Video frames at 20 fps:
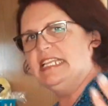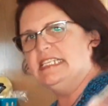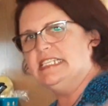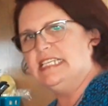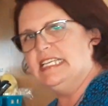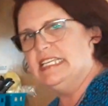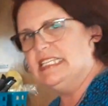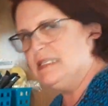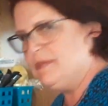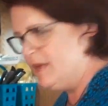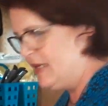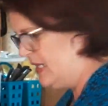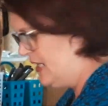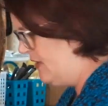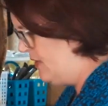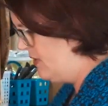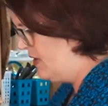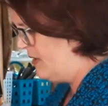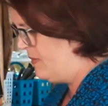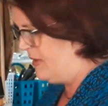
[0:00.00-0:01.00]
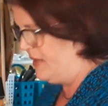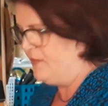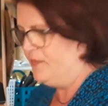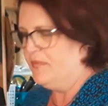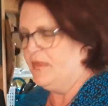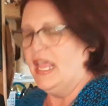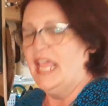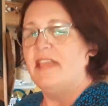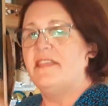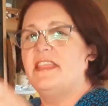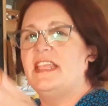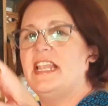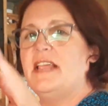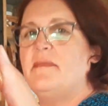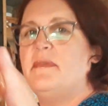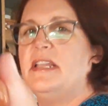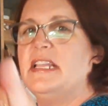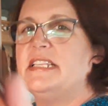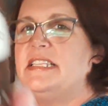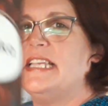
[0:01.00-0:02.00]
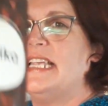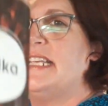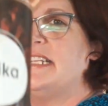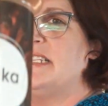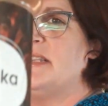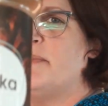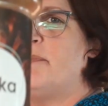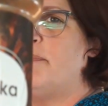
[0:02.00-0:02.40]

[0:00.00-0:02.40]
sense, but you know what I mean. Then I'm going to take some